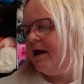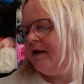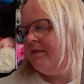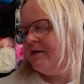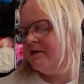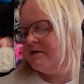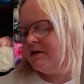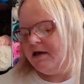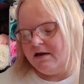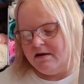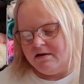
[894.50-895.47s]
And this
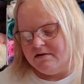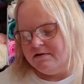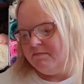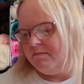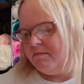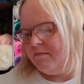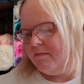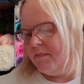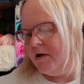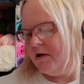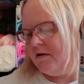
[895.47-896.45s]
thing
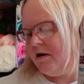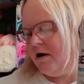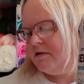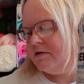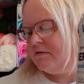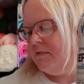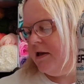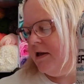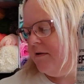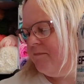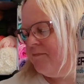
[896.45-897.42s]
cost
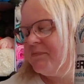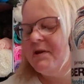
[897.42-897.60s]
me